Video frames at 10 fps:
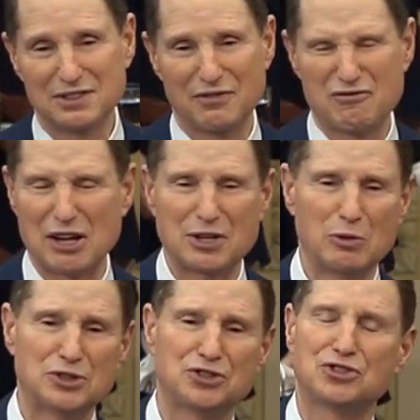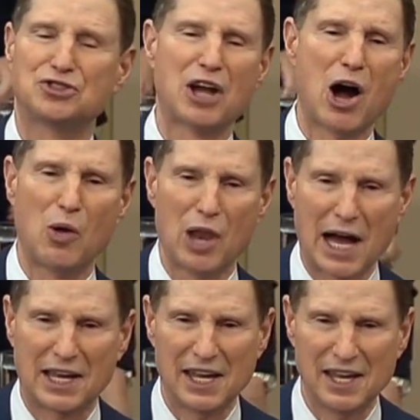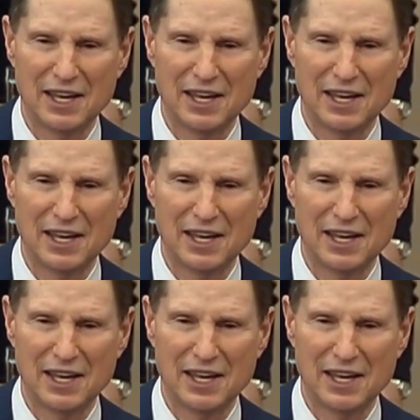Felt he was so lucky